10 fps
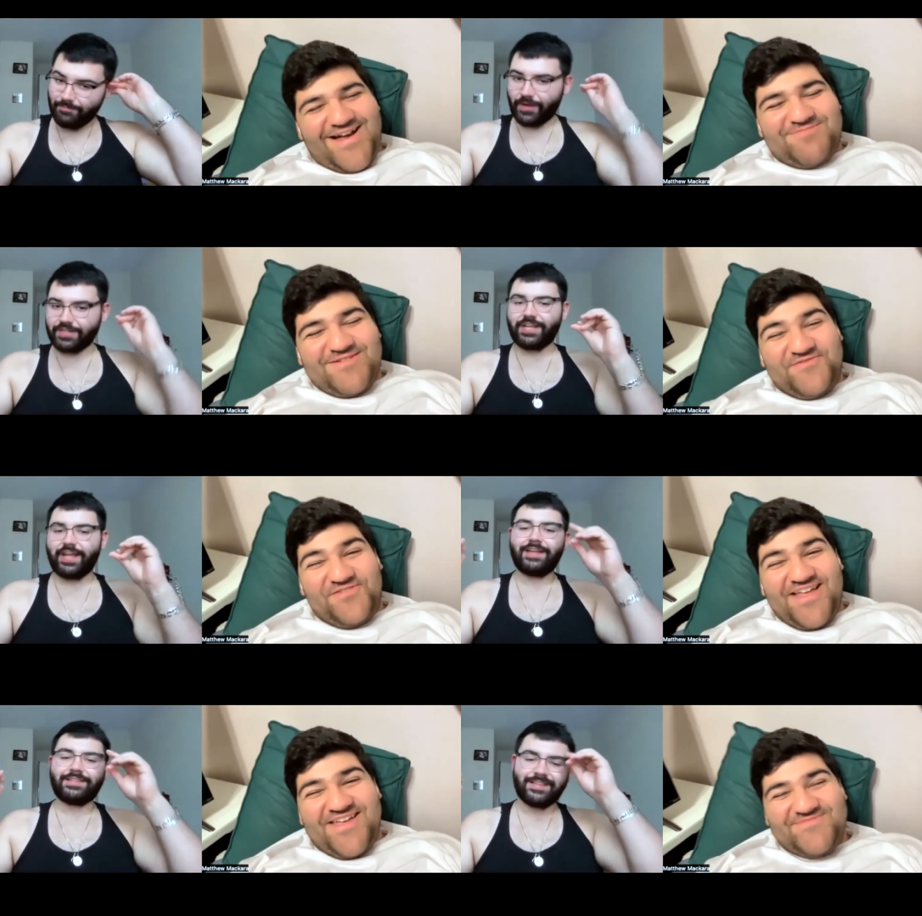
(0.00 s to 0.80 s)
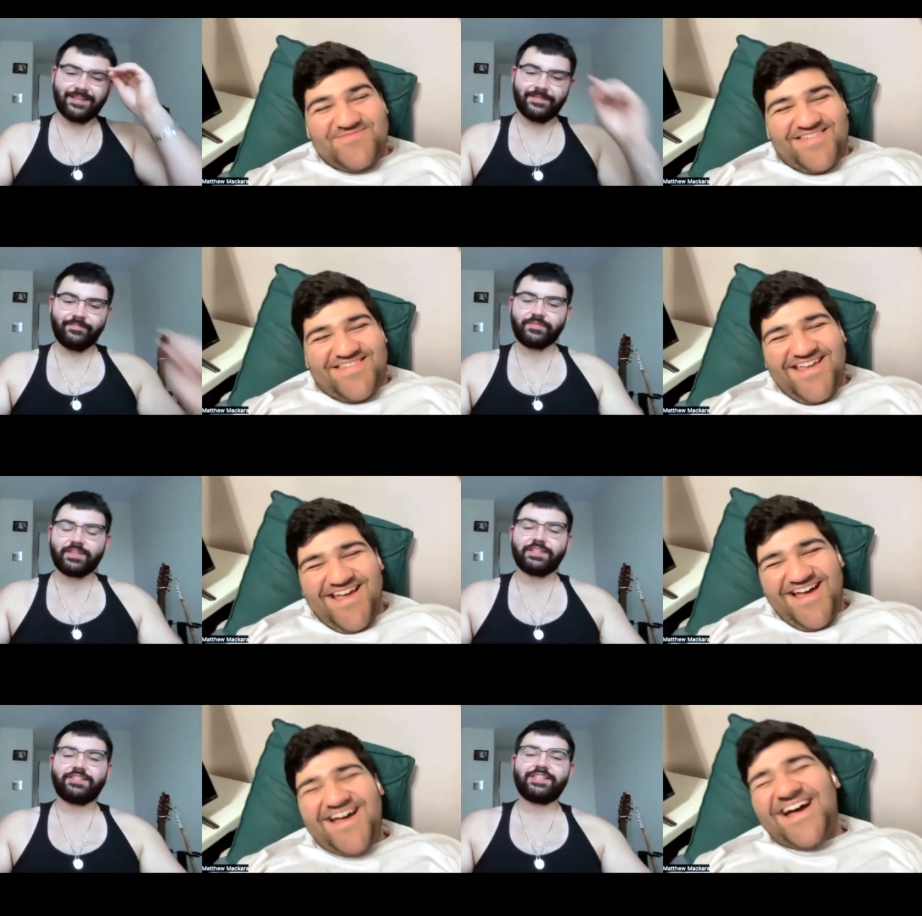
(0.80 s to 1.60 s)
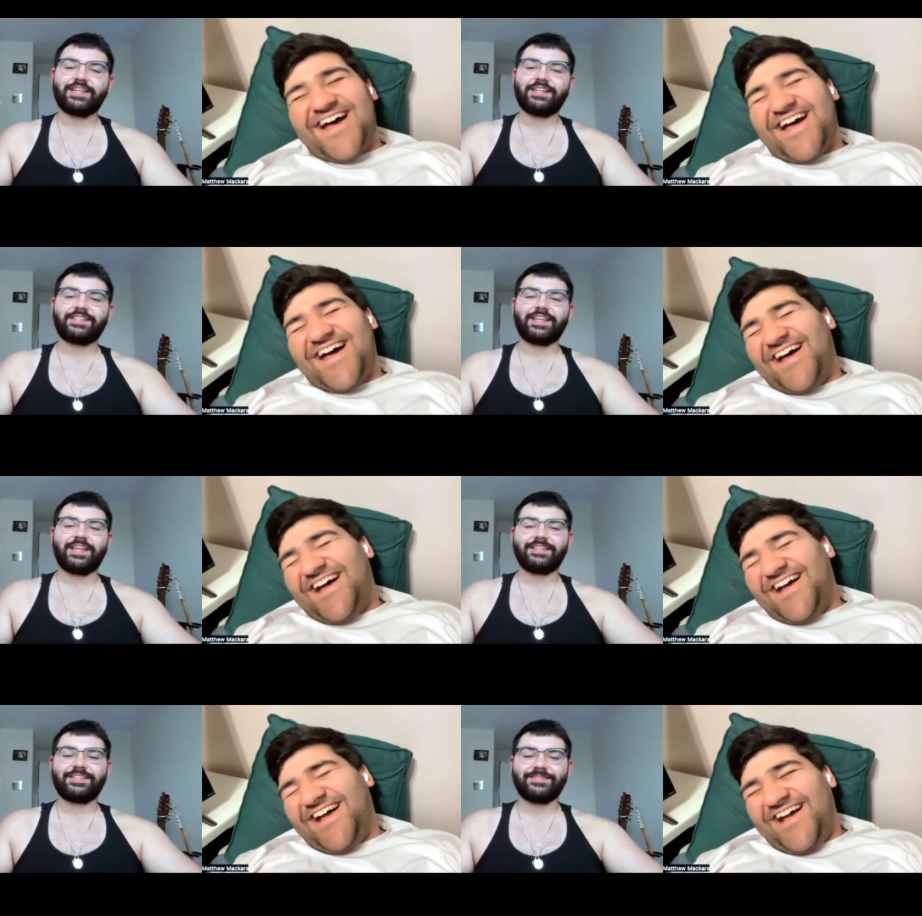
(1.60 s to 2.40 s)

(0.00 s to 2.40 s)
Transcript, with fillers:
Speaker 1: But up she has flames. she says things.